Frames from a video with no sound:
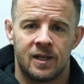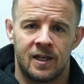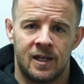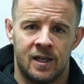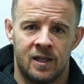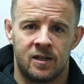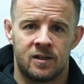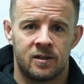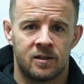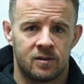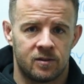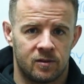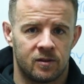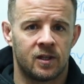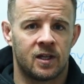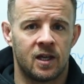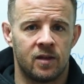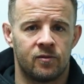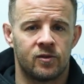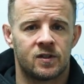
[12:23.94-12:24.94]
in
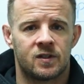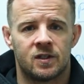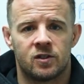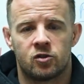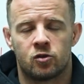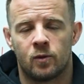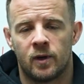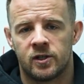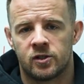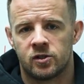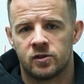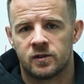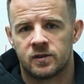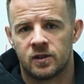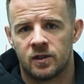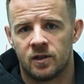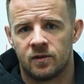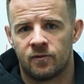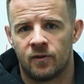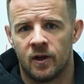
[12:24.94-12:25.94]
the given situations
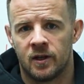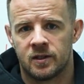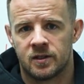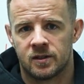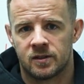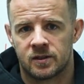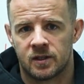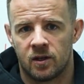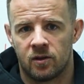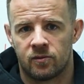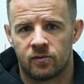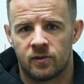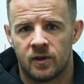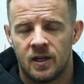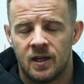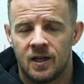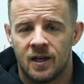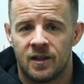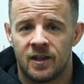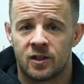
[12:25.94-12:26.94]
that it finds itself.
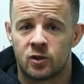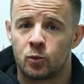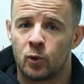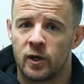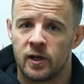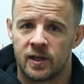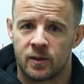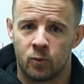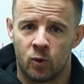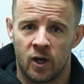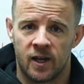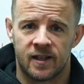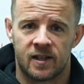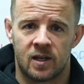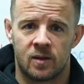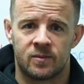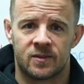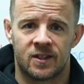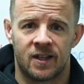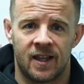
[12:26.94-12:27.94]
And that's why it
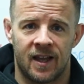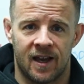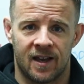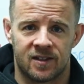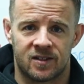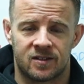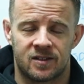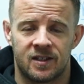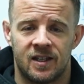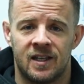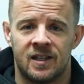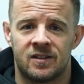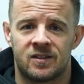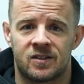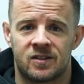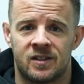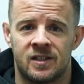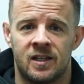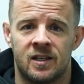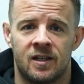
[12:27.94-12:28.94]
comes last.
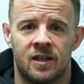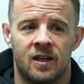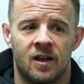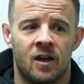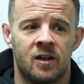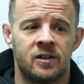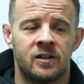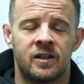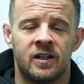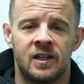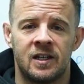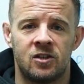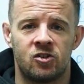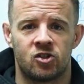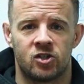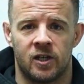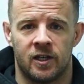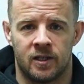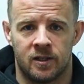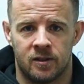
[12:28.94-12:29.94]
It's the
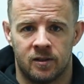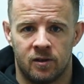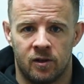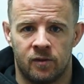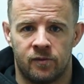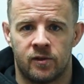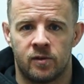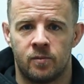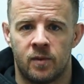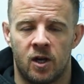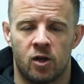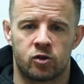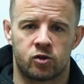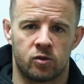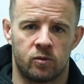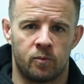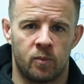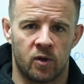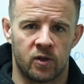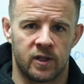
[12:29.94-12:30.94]
unleashing of the
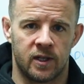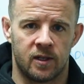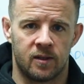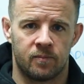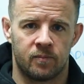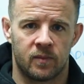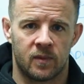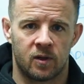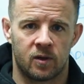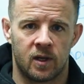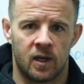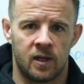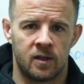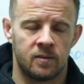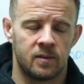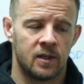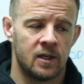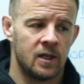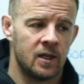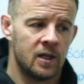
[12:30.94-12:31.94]
martial body. Okay?
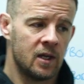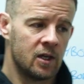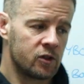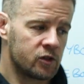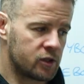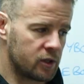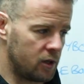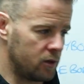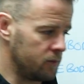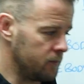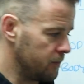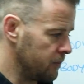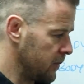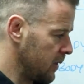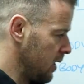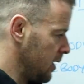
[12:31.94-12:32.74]
So